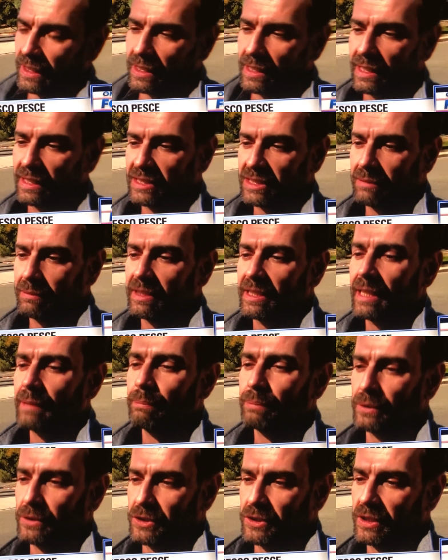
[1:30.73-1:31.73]
our customers they
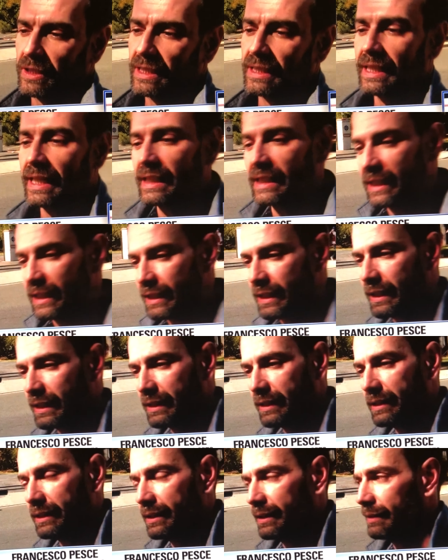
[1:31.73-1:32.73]
appreciated, they did
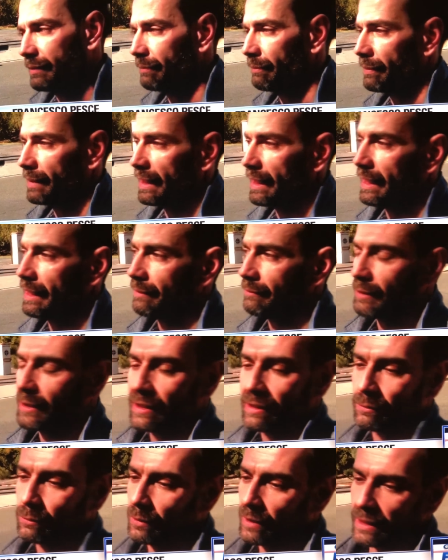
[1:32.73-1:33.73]
it, but we
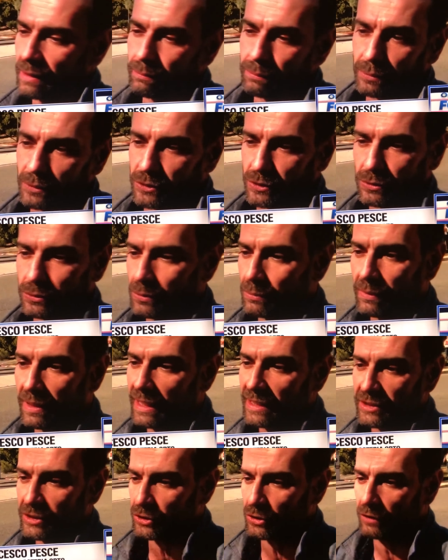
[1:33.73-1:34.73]
didn't want to push it too
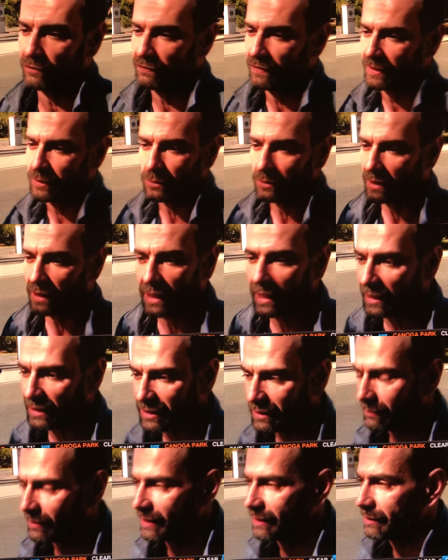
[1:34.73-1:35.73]
much. It's not fair to the
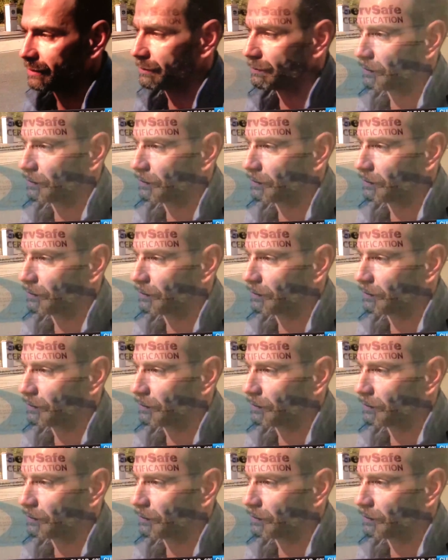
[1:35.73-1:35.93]
customer.